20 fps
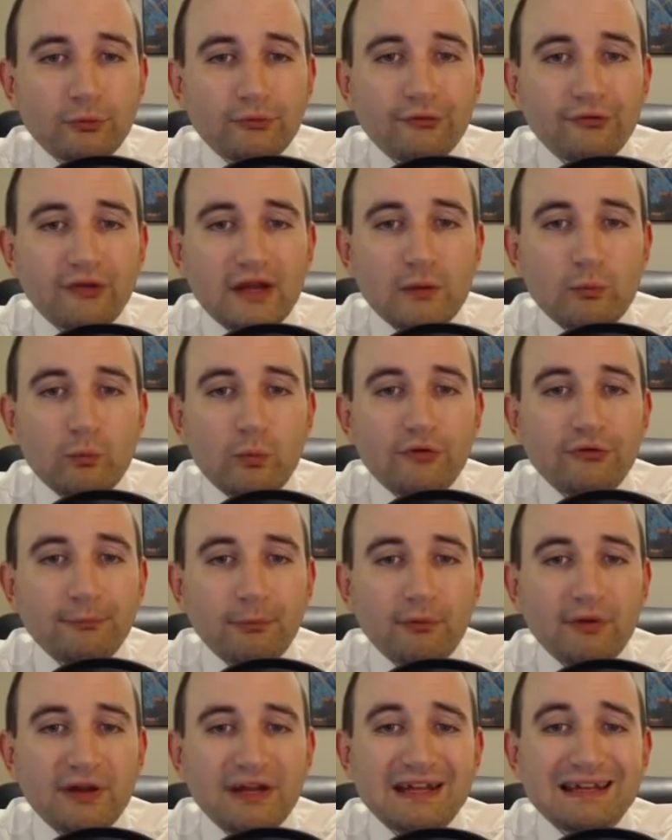was seen
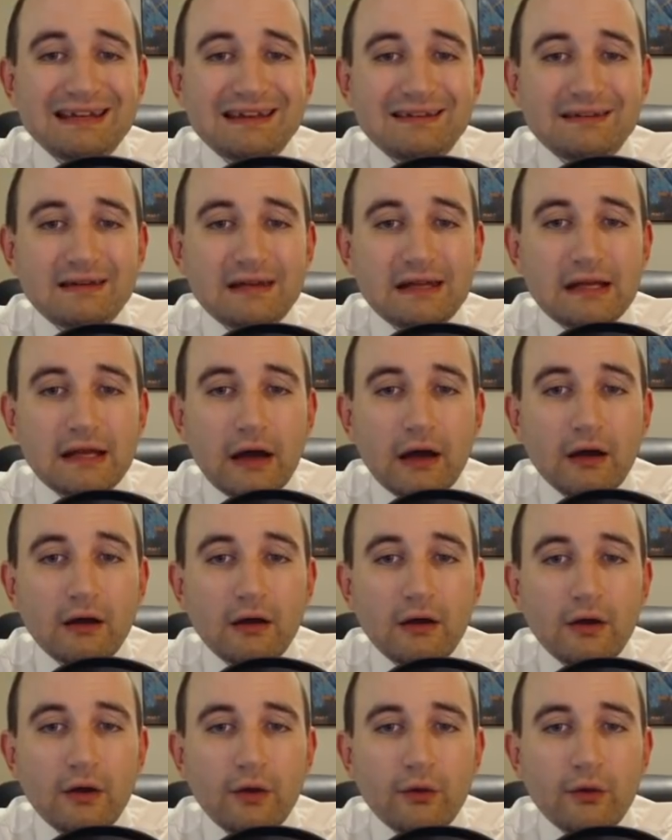whispering in his ear,